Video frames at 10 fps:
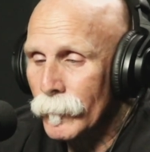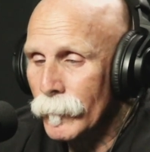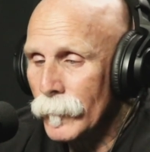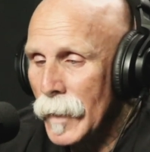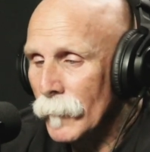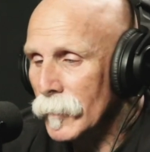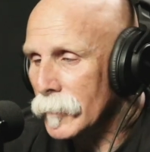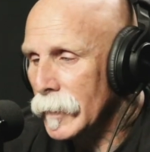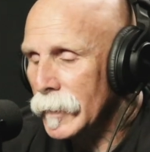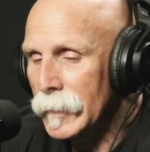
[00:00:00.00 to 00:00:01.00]
never
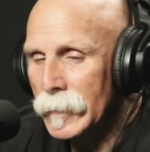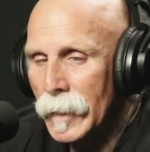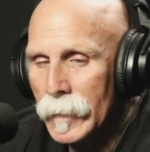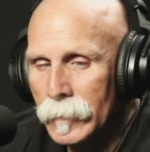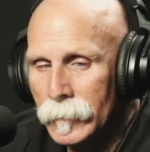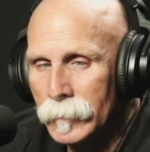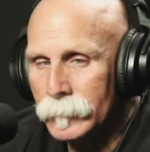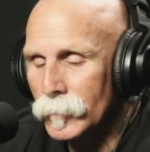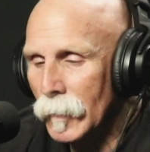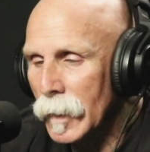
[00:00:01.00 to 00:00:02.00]
did any kind
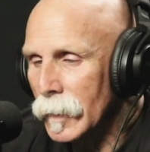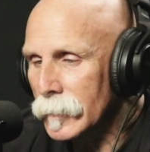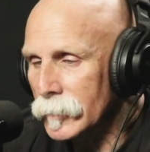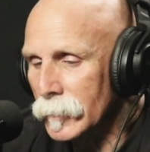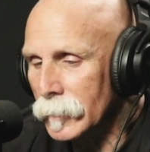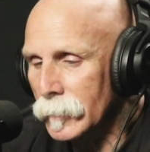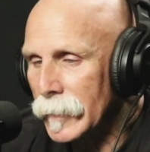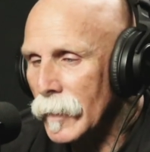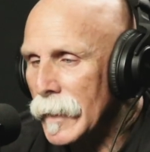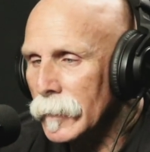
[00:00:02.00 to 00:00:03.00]
of drugs, or they
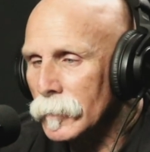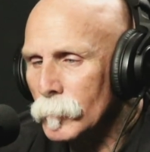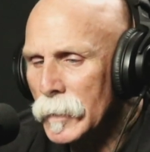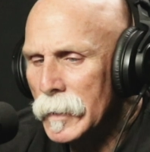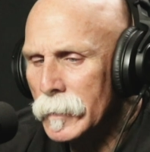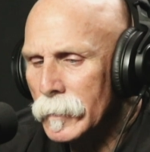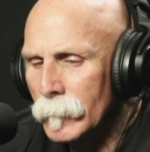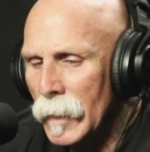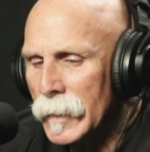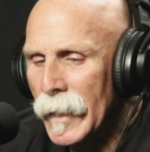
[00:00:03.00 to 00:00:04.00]
drank a little bit.
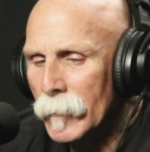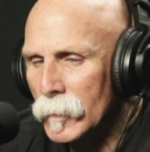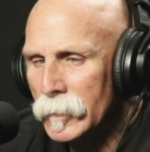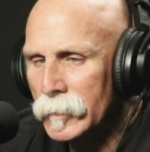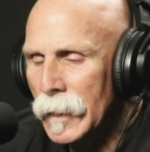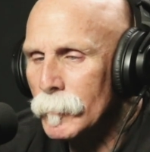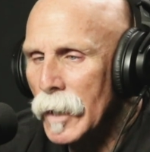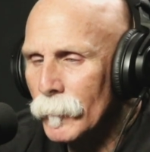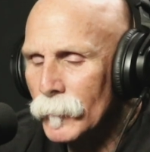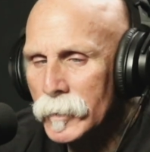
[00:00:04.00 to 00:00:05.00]
My dad worked the same
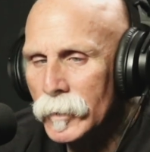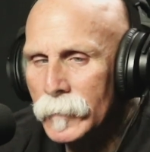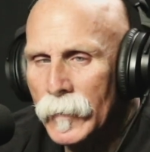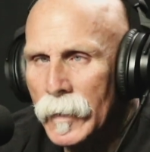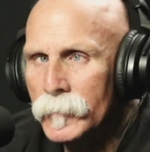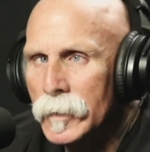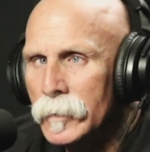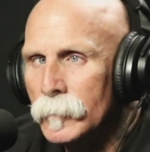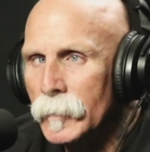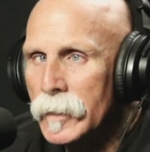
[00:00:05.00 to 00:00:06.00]
job for 35
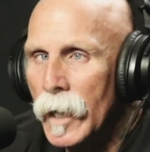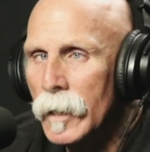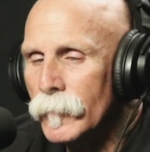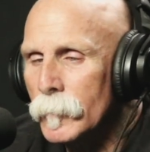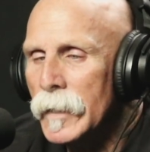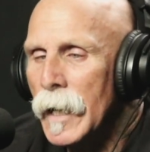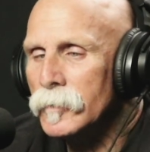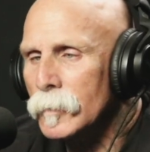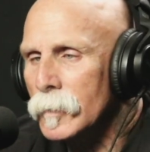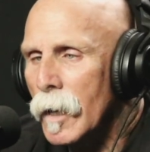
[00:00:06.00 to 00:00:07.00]
years, retired from the
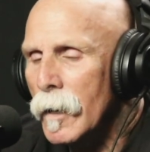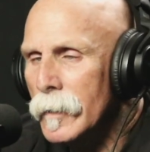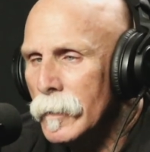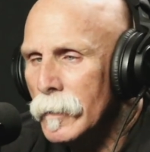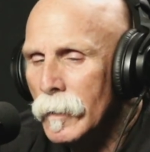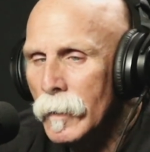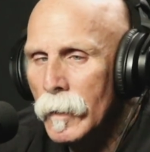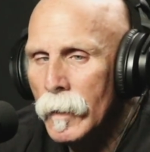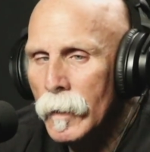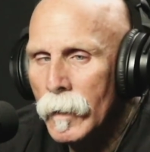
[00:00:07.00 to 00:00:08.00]
National Guard.
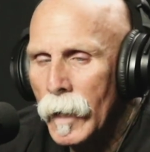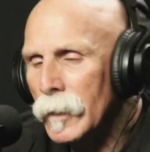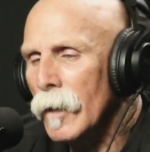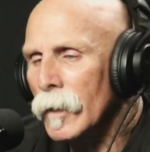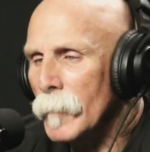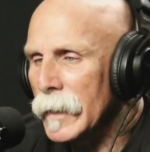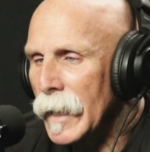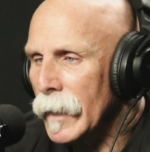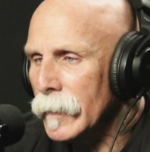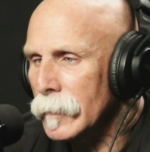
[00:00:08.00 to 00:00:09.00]
I call him my
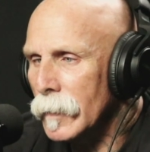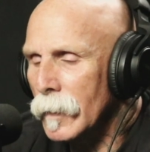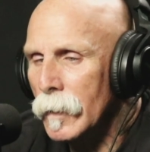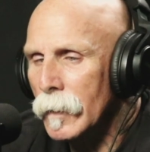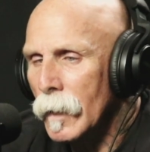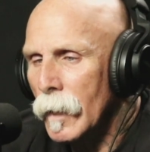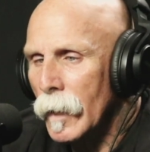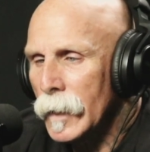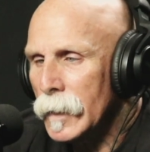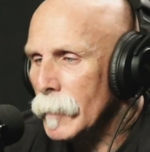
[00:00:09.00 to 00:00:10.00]
dad.
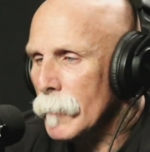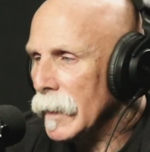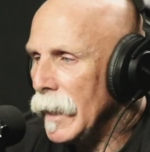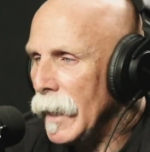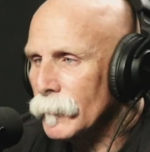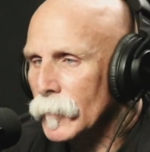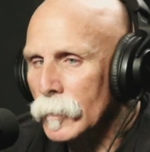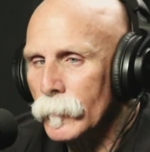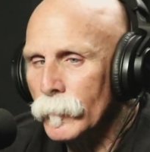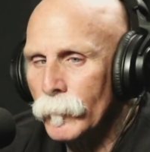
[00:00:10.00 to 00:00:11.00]
He's been my dad
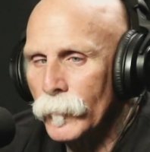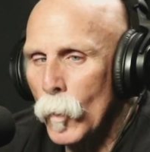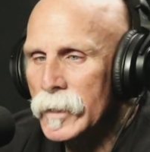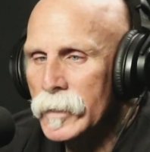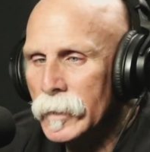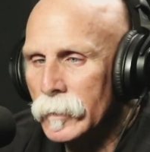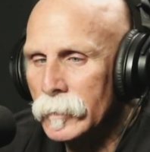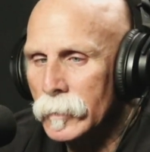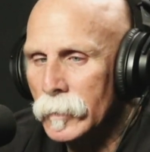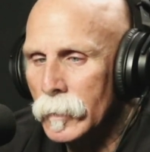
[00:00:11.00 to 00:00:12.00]
for 40
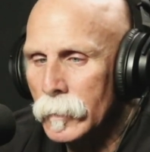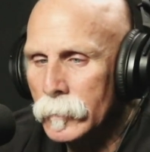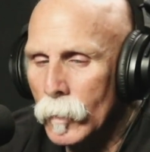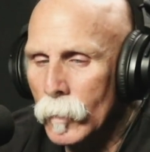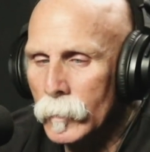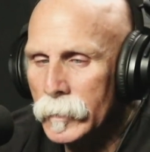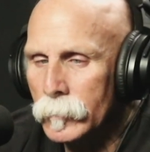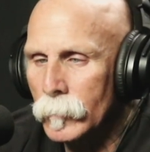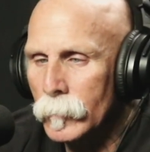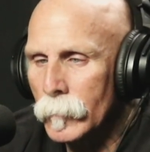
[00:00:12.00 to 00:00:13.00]
years, so
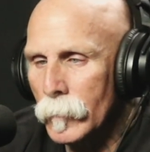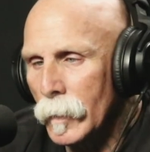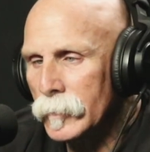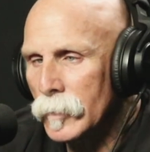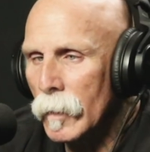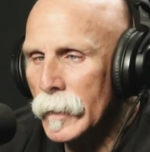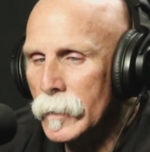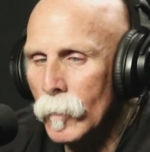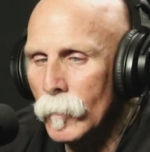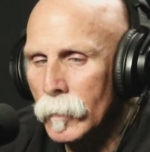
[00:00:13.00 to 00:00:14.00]
that's all I know.